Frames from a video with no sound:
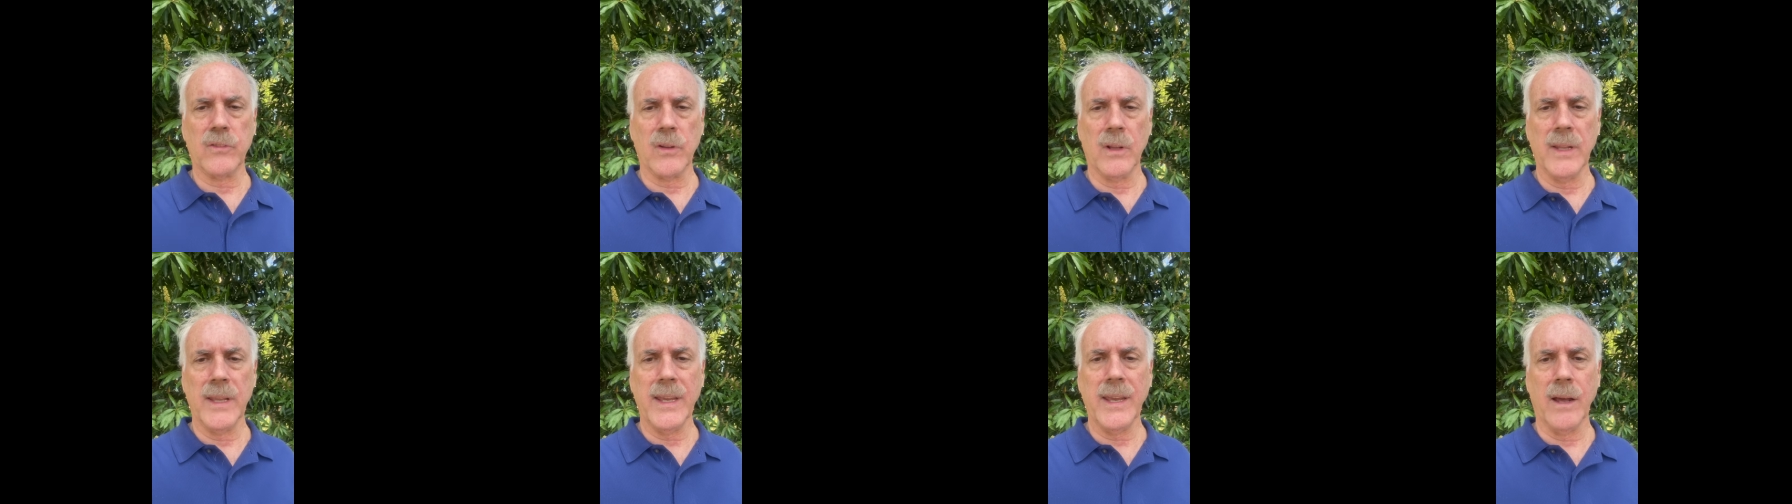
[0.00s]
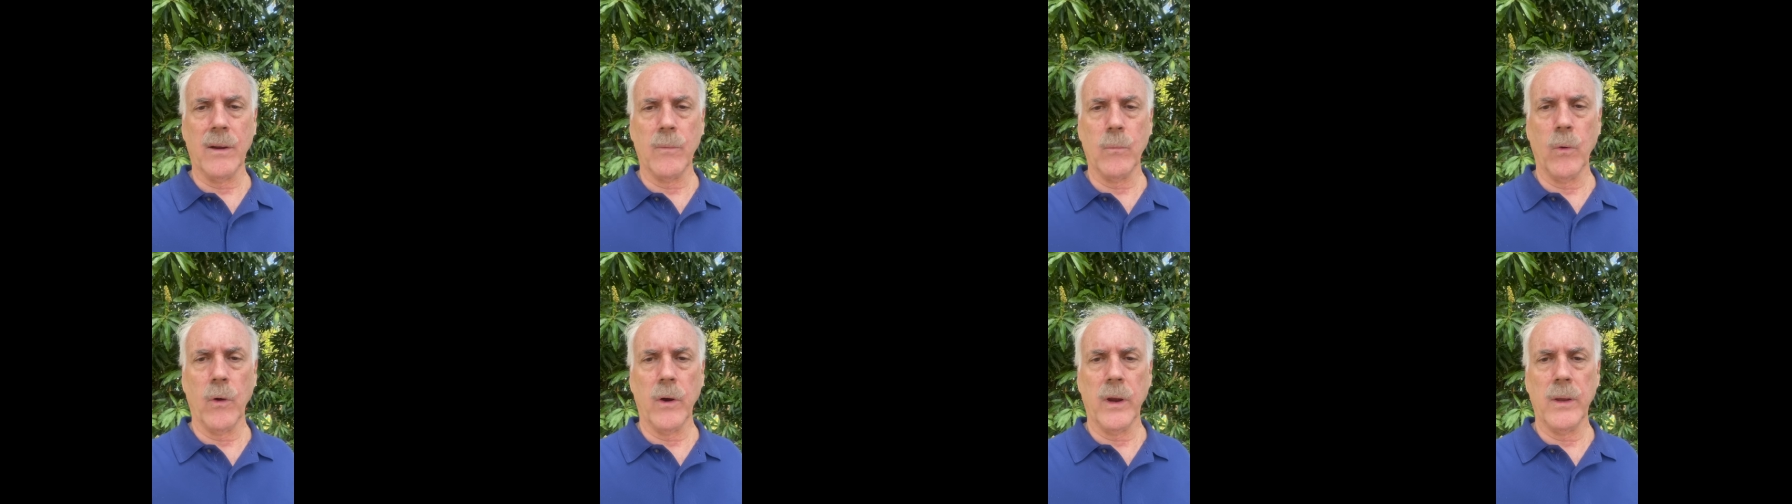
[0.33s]
de
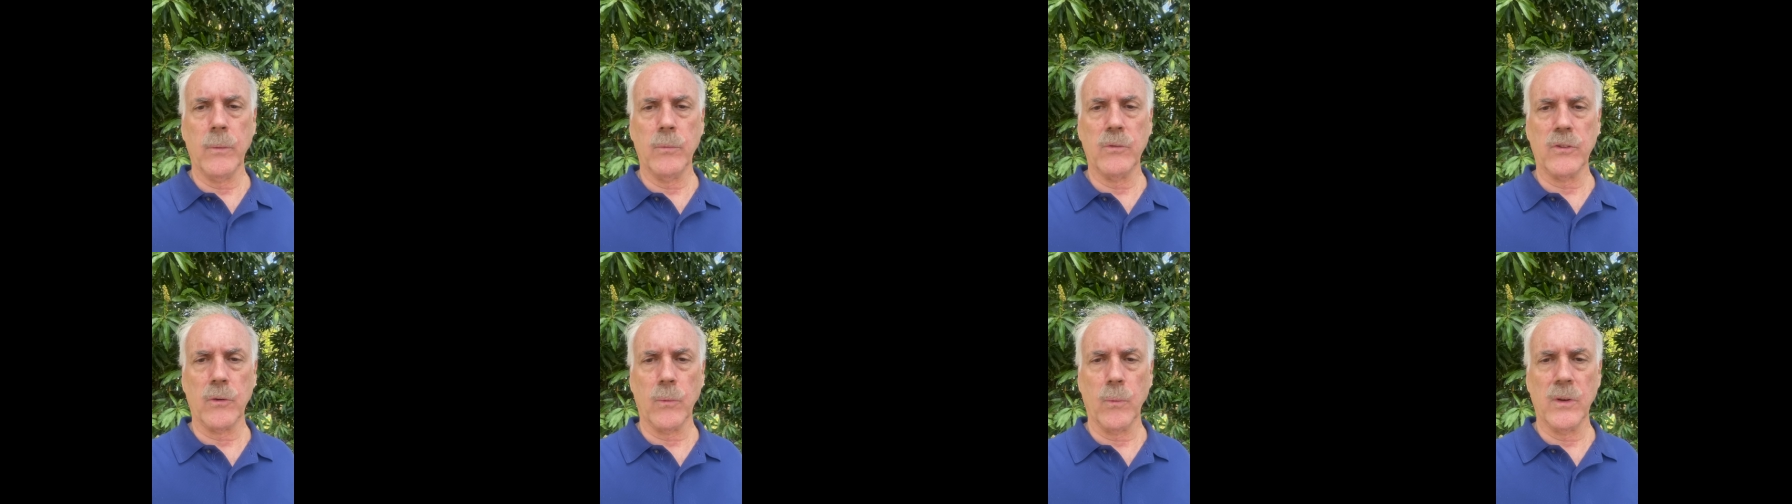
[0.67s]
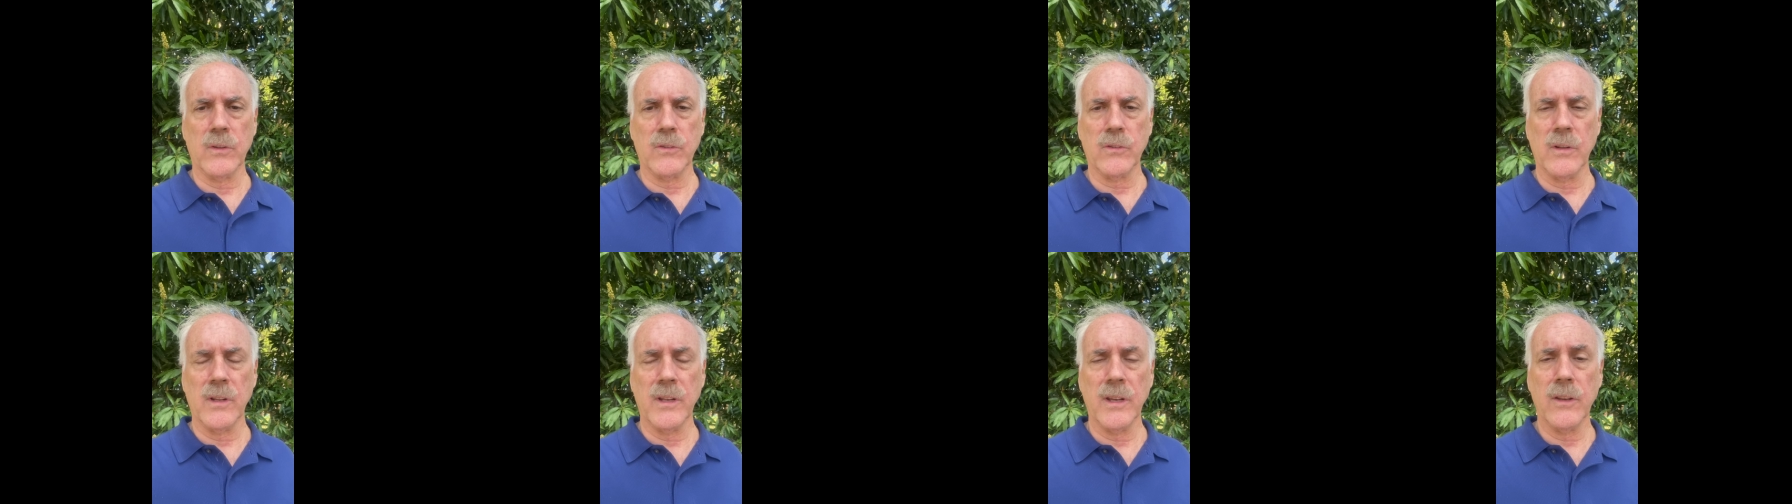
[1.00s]
Leon, where he was
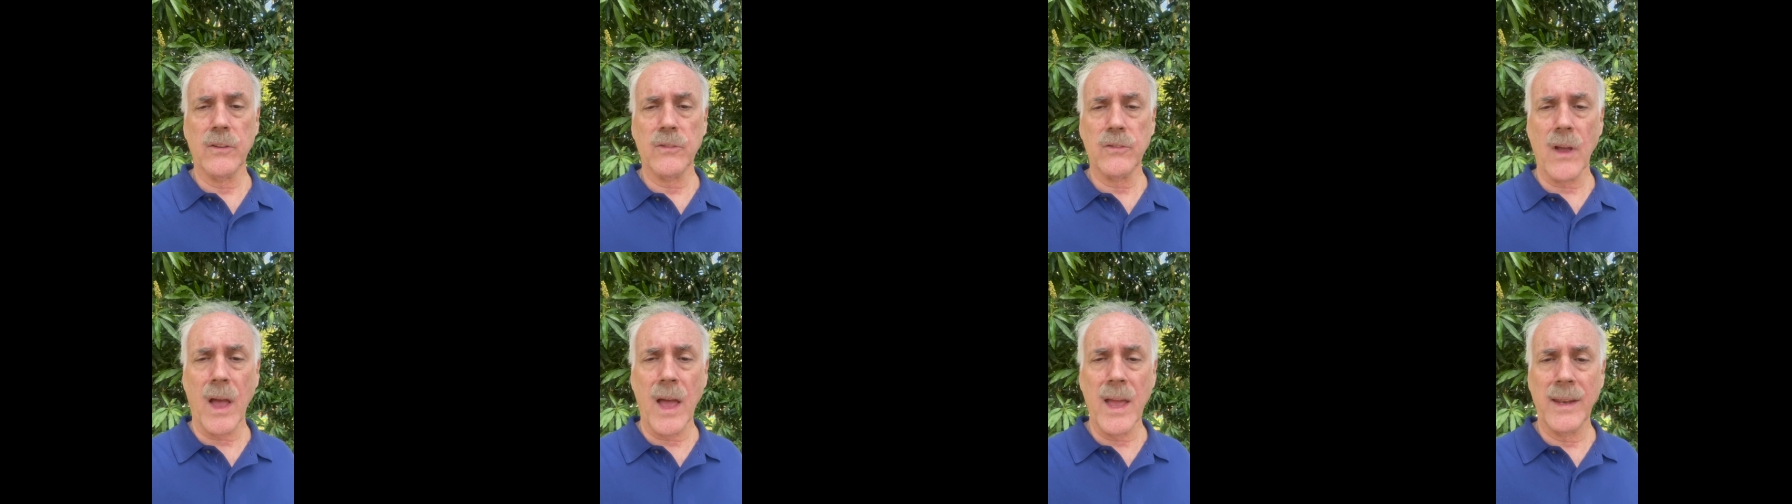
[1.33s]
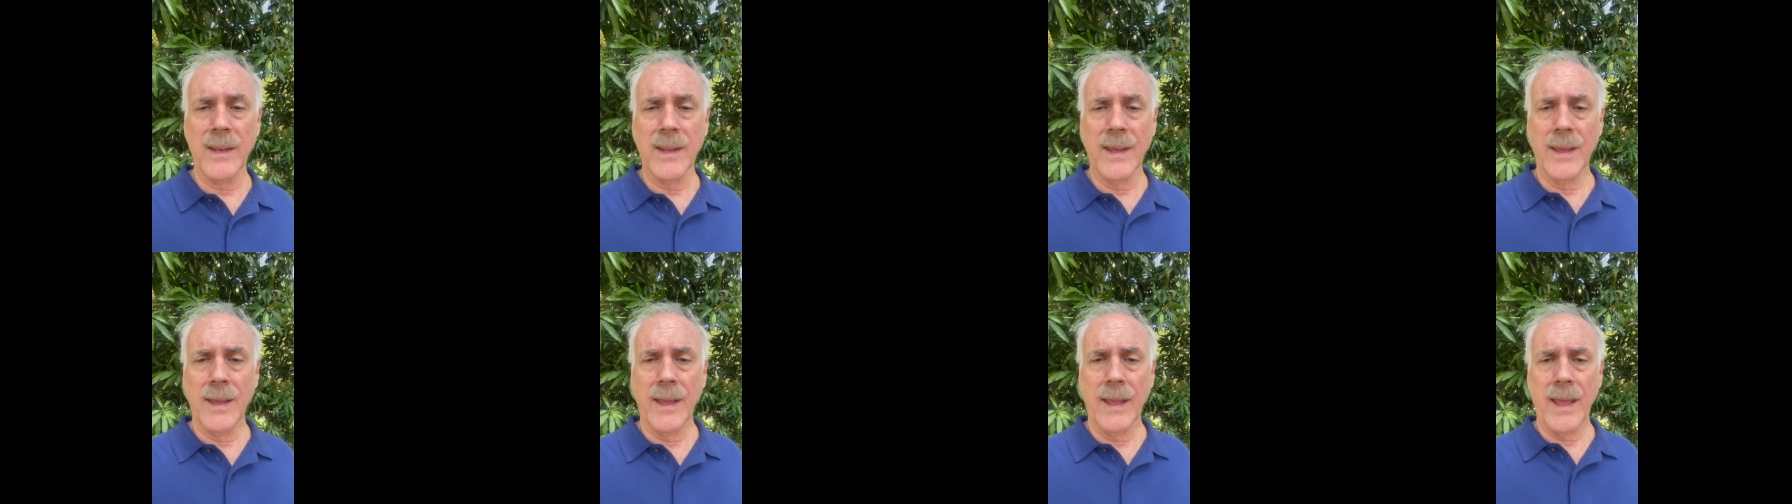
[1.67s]
originally assigned.